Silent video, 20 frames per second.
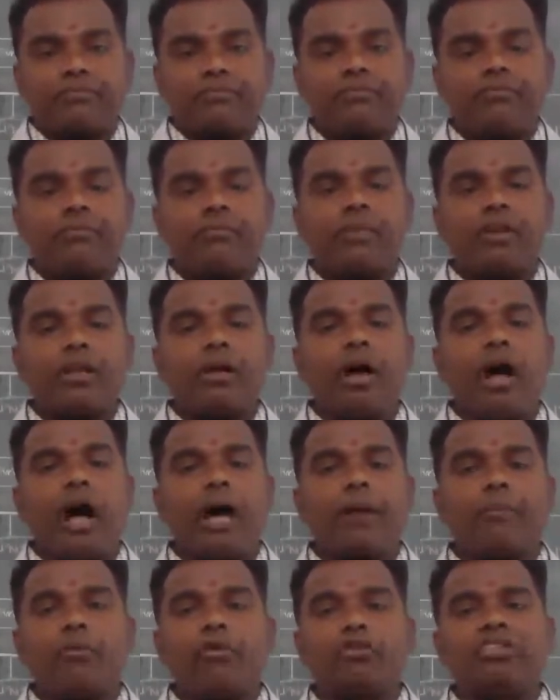hormones
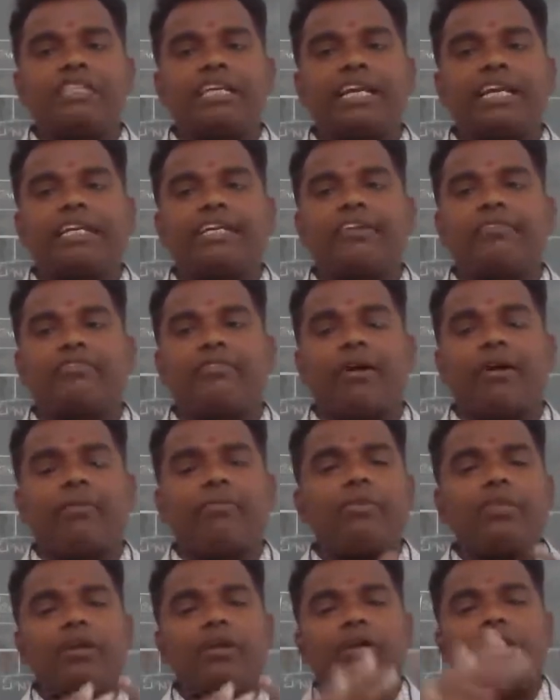secreted from
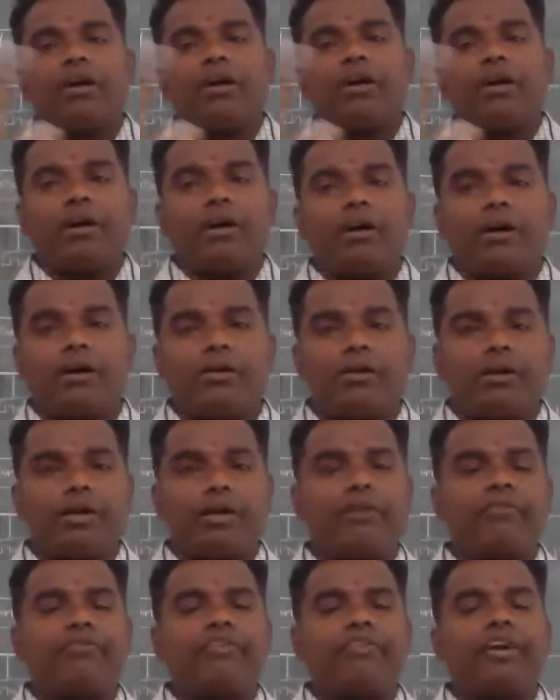different
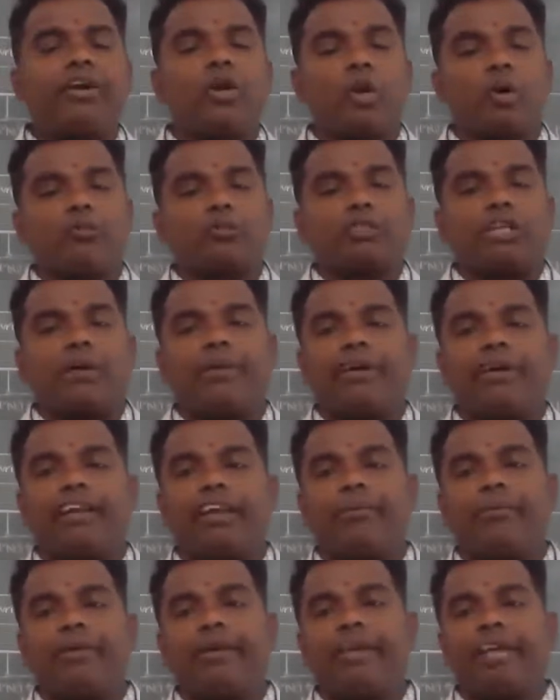lobes? Come on, tell me.
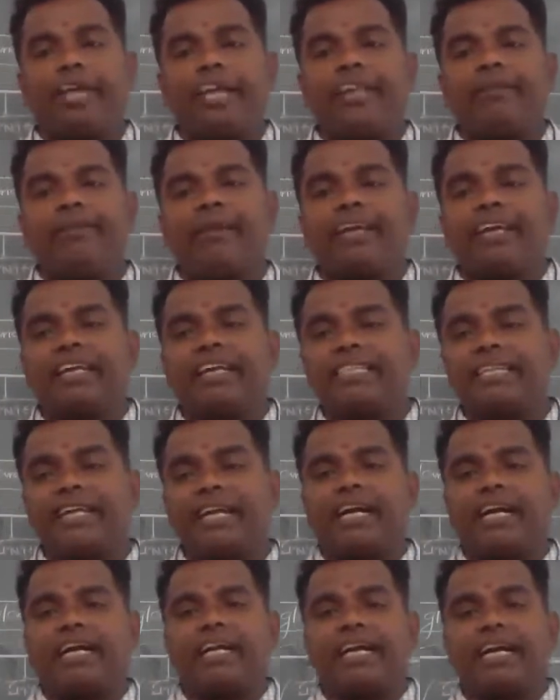Anybody can say taka
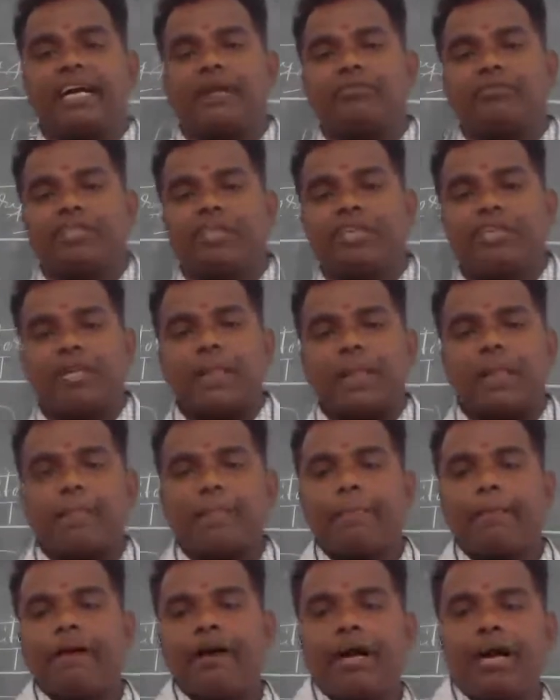answer. I
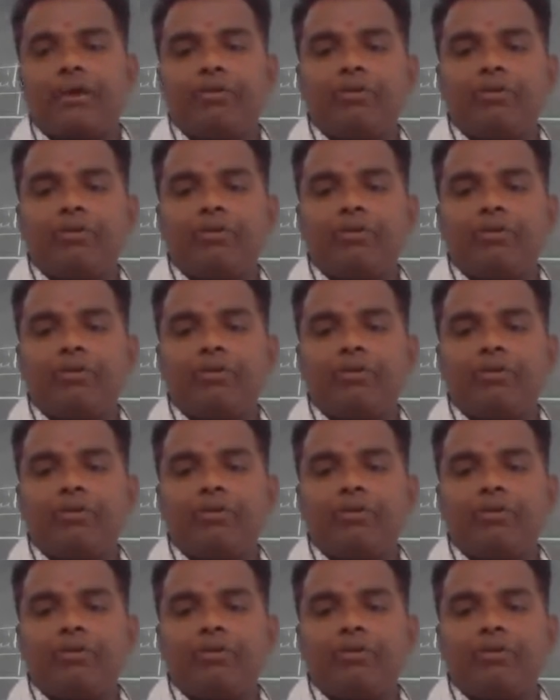want.